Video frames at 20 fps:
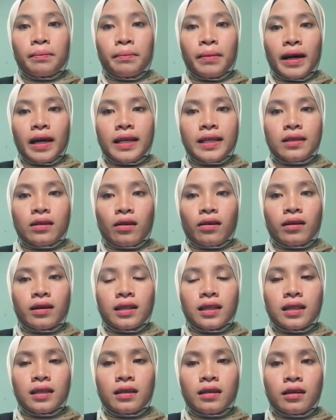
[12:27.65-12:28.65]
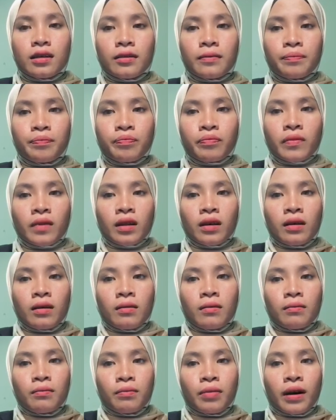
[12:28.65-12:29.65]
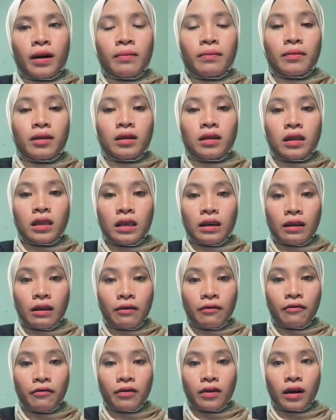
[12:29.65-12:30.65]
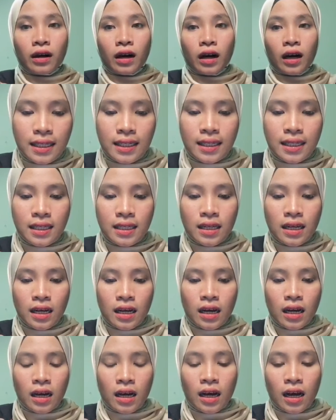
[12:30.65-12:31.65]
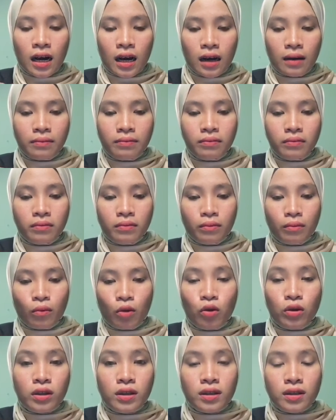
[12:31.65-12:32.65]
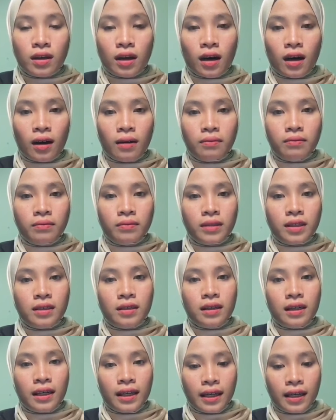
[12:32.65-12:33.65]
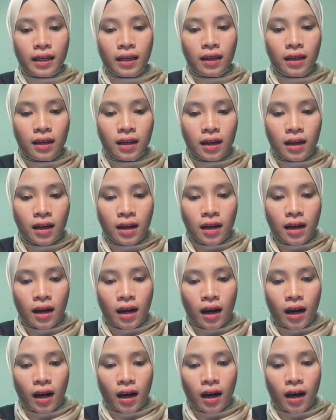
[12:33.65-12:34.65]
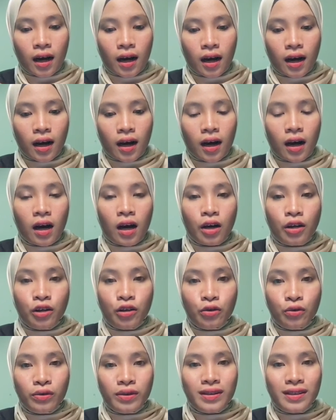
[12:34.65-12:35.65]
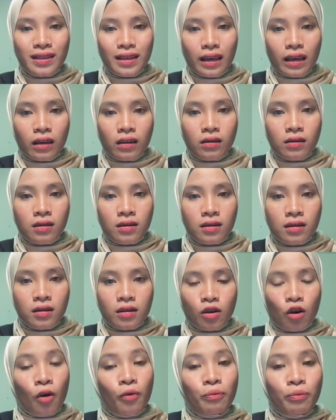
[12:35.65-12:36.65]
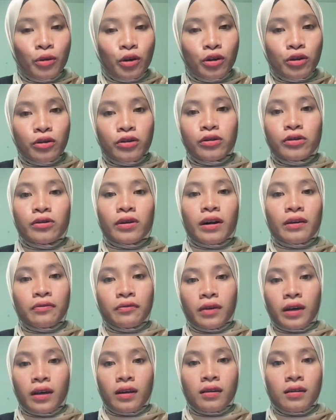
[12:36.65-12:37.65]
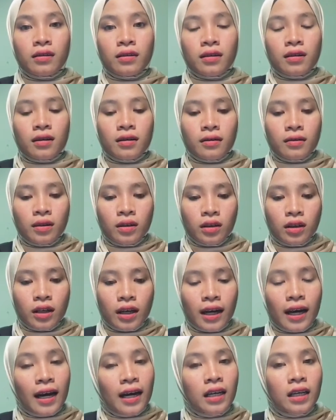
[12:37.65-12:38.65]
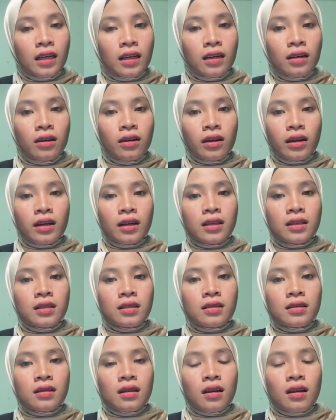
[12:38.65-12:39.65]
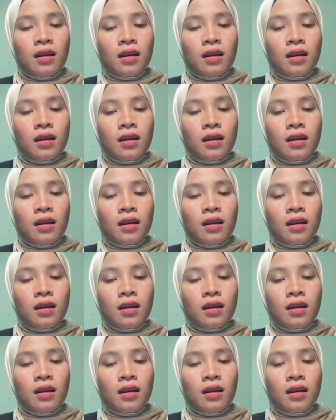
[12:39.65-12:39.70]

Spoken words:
based on the primitive is most commonly used in the computer graphic. The color is